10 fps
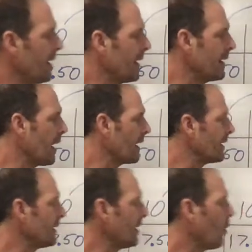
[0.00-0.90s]

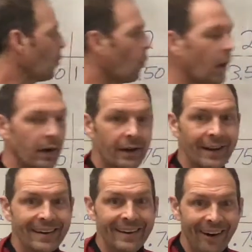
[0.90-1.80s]

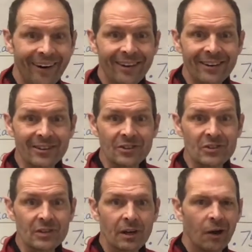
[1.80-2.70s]
$91.
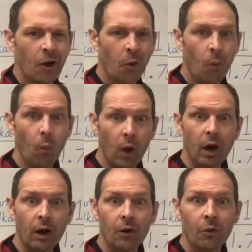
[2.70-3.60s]

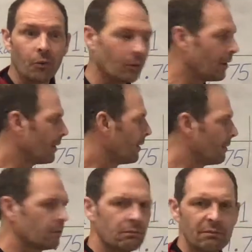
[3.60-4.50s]
Whoa!
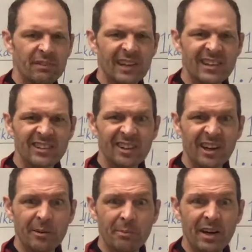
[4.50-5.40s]
That's a lot
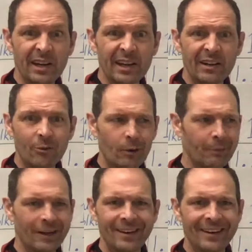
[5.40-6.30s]
of money. Where am I
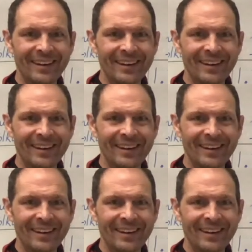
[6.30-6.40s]
going to get